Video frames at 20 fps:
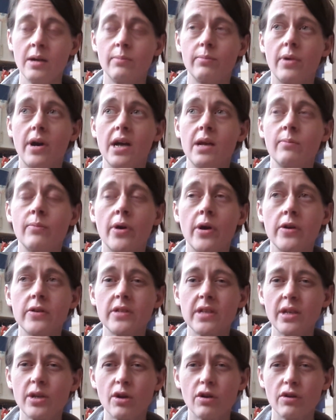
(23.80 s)
by
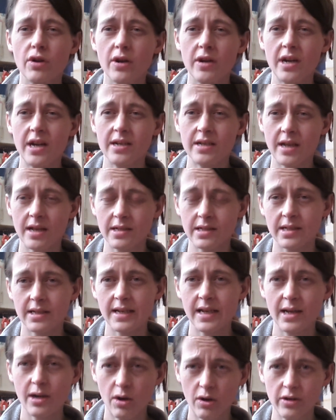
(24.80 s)
imposing your own
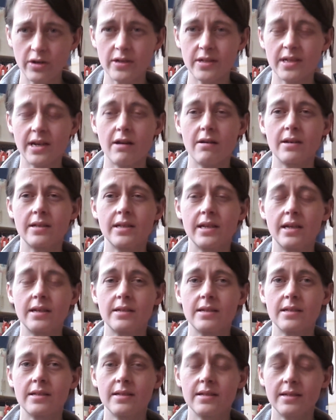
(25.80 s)
identity on austerity
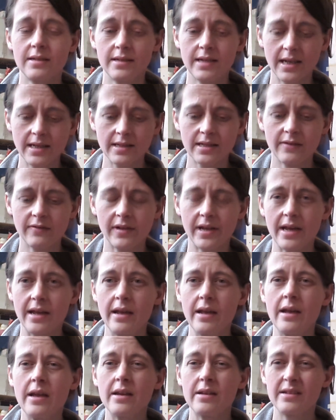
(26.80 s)
distinctively
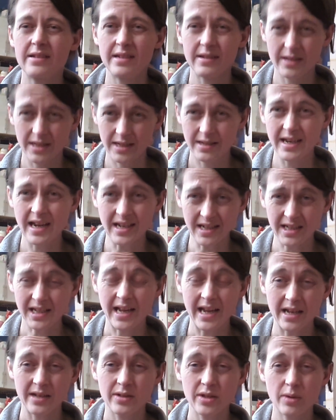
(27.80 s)

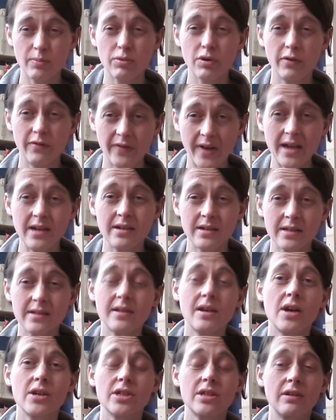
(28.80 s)
distinctly to prevent
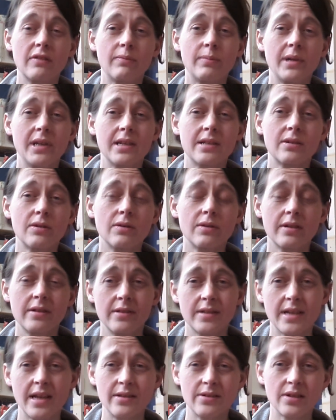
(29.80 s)
discussion of political
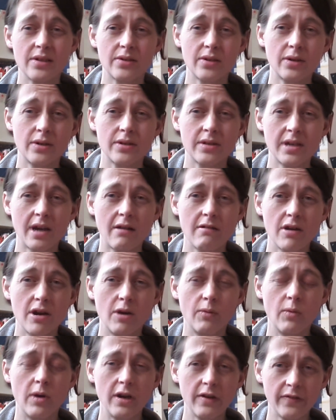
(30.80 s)
consensus on austerity
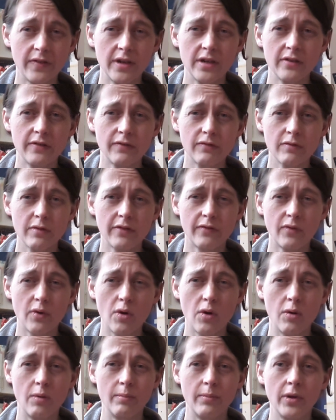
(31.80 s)
and welfare
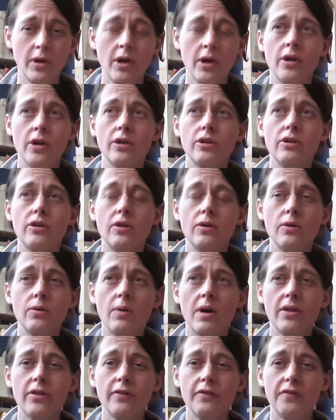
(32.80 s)
reform. You
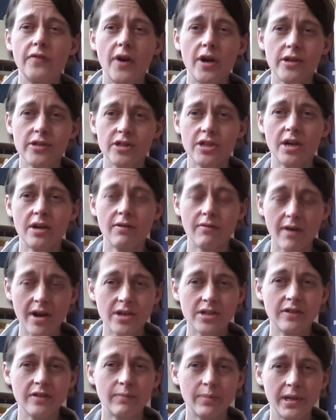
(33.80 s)
are the first
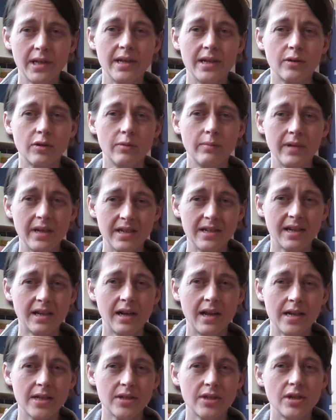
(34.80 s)
generation of political media
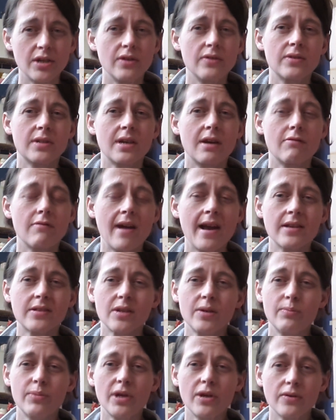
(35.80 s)
class to use direct
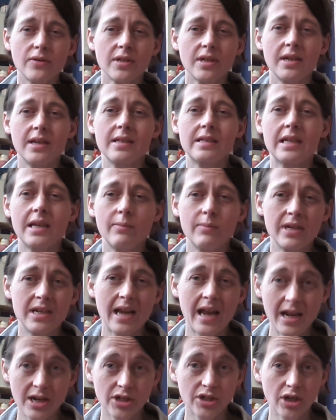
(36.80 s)
abuse and
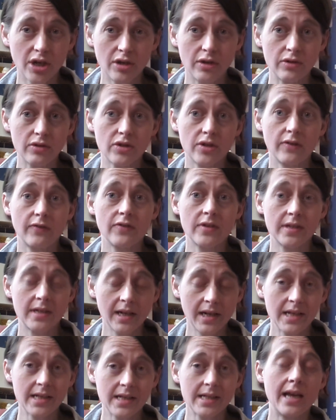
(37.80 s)
intimidation to
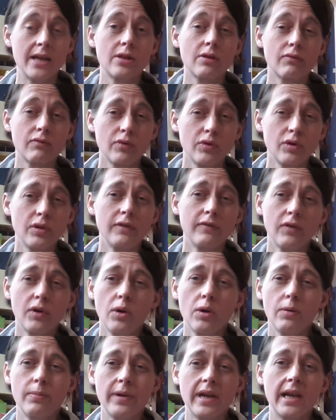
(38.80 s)
facilitate the rule of
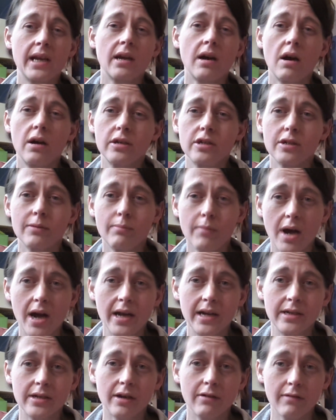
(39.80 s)
law being
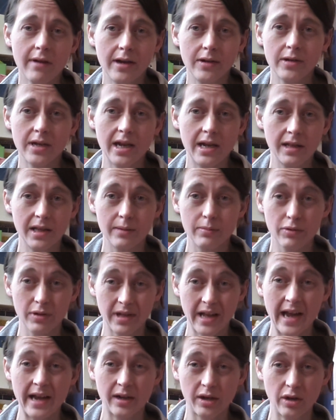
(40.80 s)
undermined around neoliberal
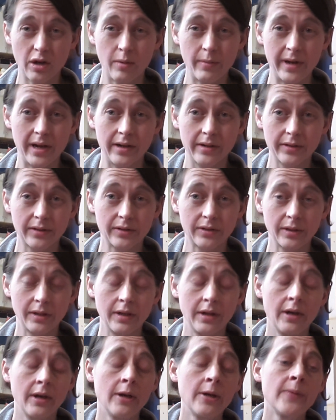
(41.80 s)
economics.
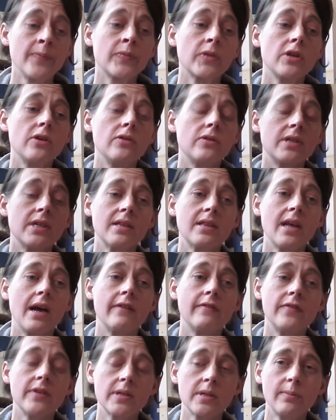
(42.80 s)
You did
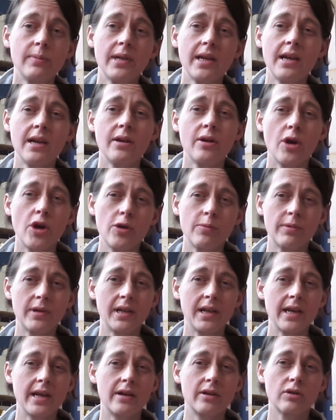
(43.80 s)
that visibly and
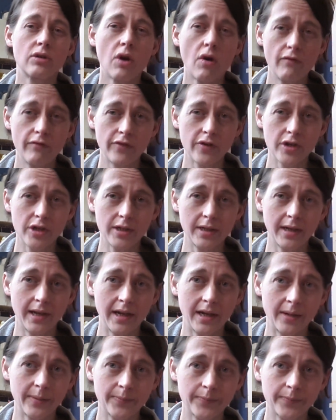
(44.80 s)
openly and confidently